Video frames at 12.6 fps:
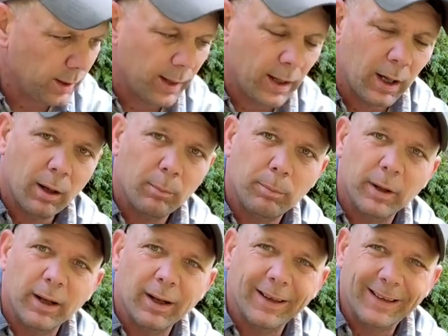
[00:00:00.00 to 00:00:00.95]

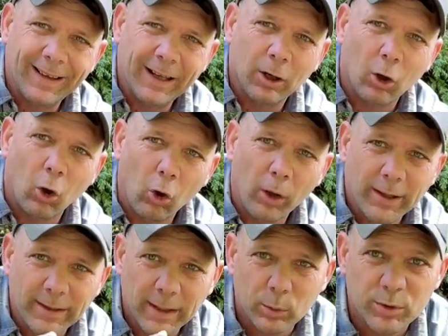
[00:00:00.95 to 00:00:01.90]
But again, all
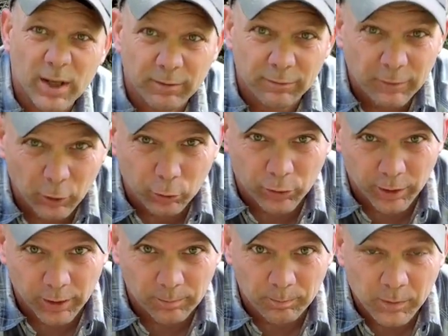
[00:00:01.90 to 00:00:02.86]
I did was I
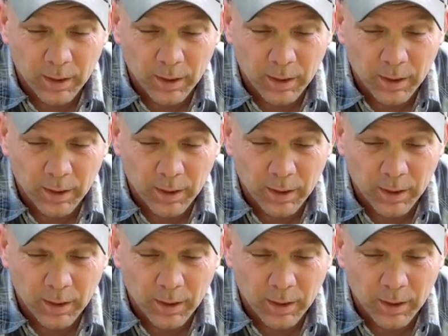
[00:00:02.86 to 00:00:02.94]
filtered it.